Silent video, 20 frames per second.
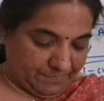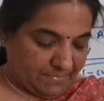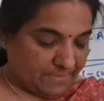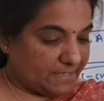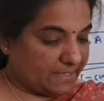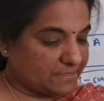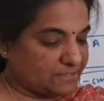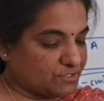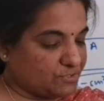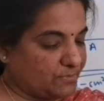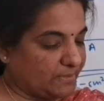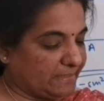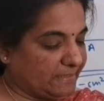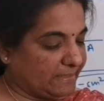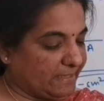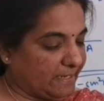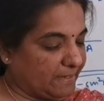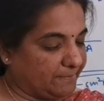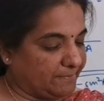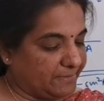Next one
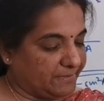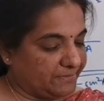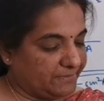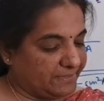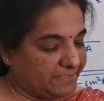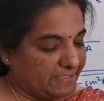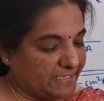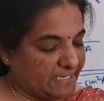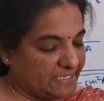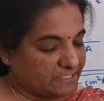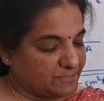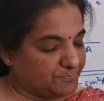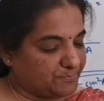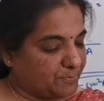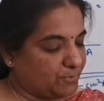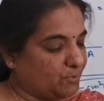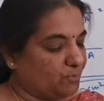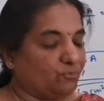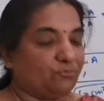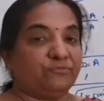can be written as
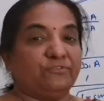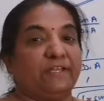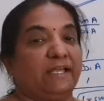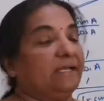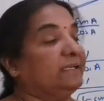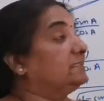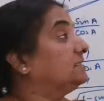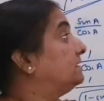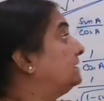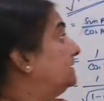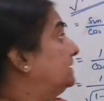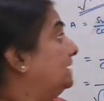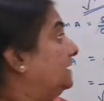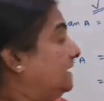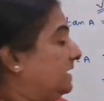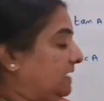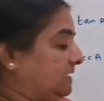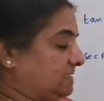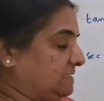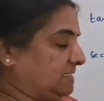prove that,
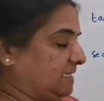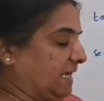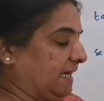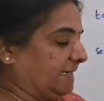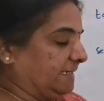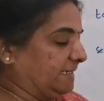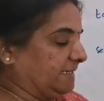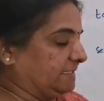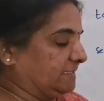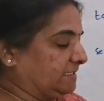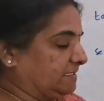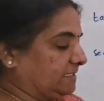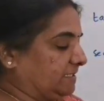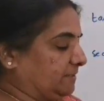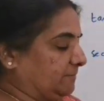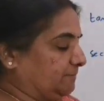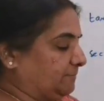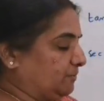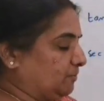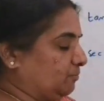it's identity.
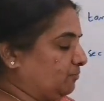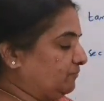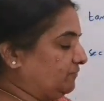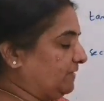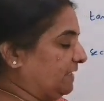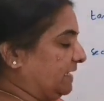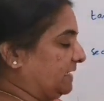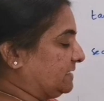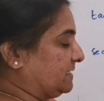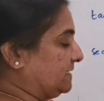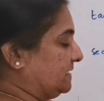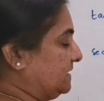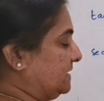Prove that